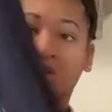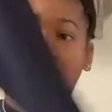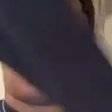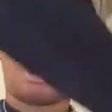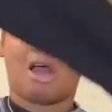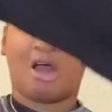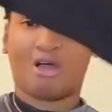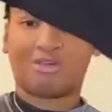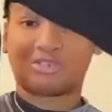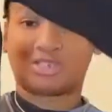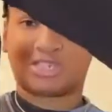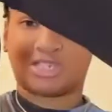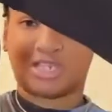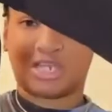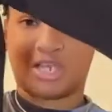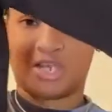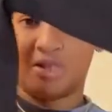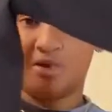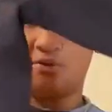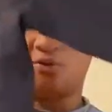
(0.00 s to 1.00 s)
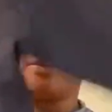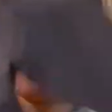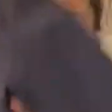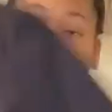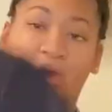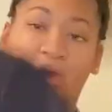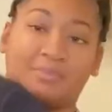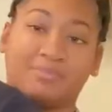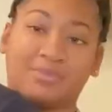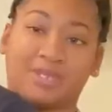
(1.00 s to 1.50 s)
Long sleeve
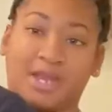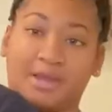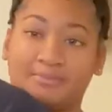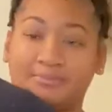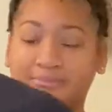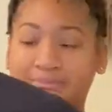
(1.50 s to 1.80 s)
crop top,